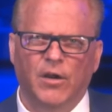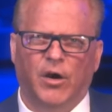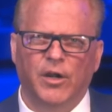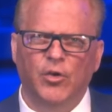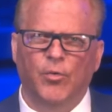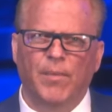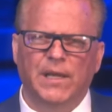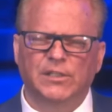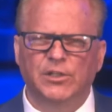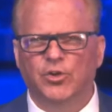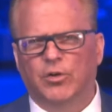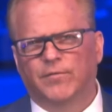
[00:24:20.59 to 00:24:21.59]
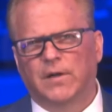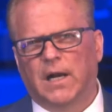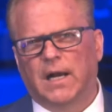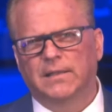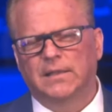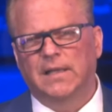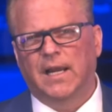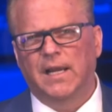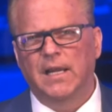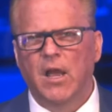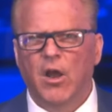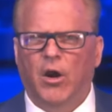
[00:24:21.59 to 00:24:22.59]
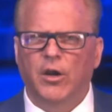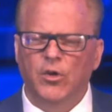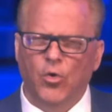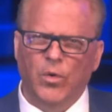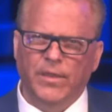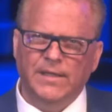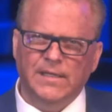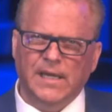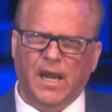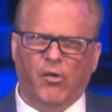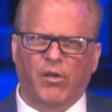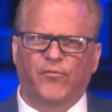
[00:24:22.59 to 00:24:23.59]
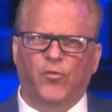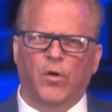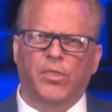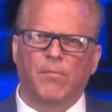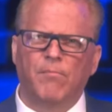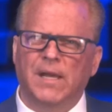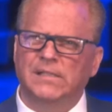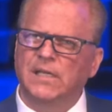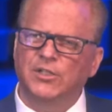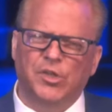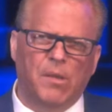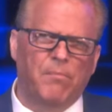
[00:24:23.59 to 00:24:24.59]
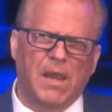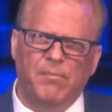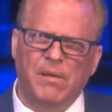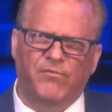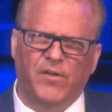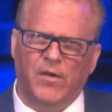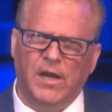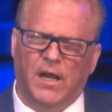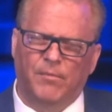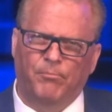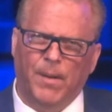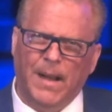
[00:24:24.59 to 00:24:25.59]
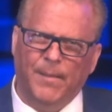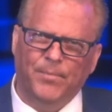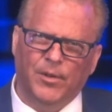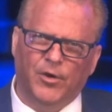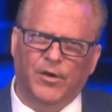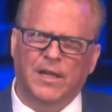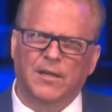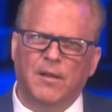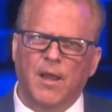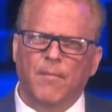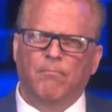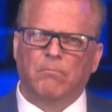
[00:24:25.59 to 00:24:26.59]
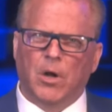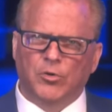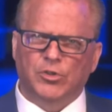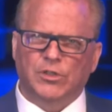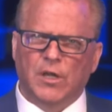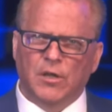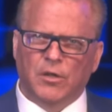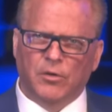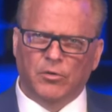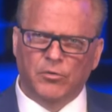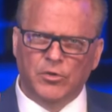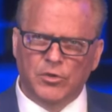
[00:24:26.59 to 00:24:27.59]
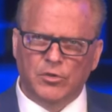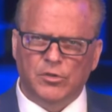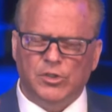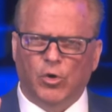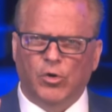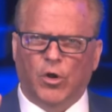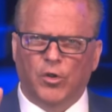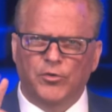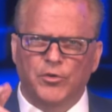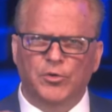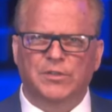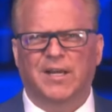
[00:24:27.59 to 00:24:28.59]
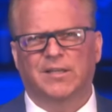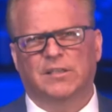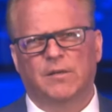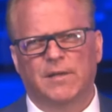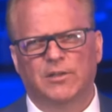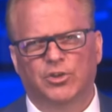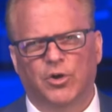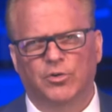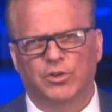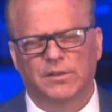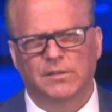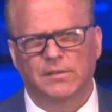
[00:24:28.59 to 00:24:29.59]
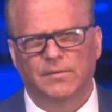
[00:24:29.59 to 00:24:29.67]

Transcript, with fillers: Are you a messenger of God today? Are you willing to carry forth a message that may be very unpopular in most so called New Testament churches?